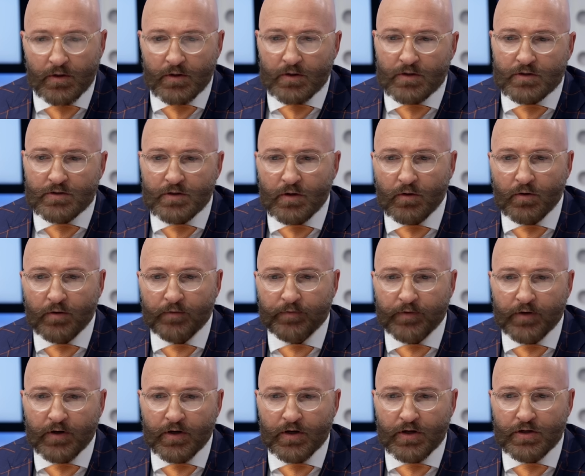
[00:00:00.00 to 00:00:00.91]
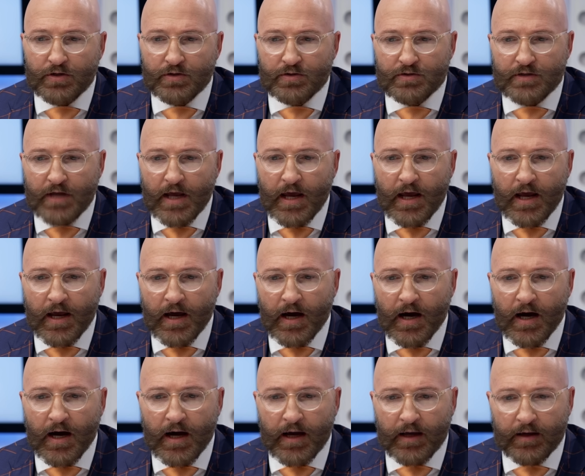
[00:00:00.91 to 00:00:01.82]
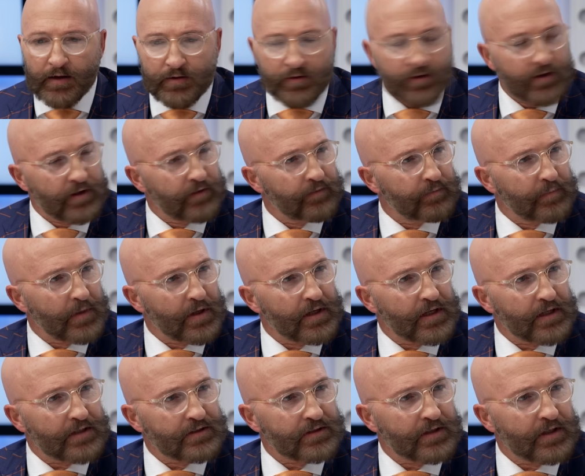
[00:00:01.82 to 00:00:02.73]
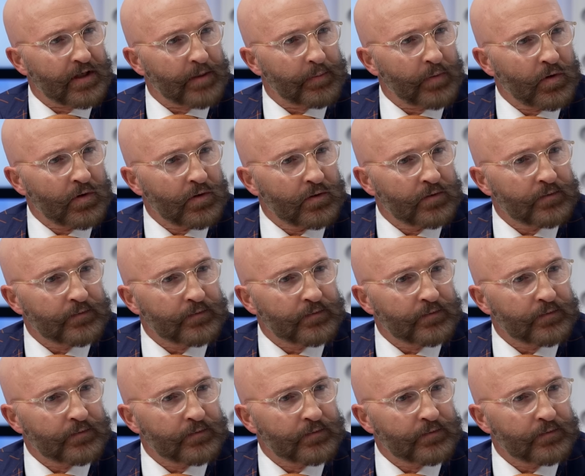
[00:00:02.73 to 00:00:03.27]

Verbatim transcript: So if you're going to use AI, can you give me an example?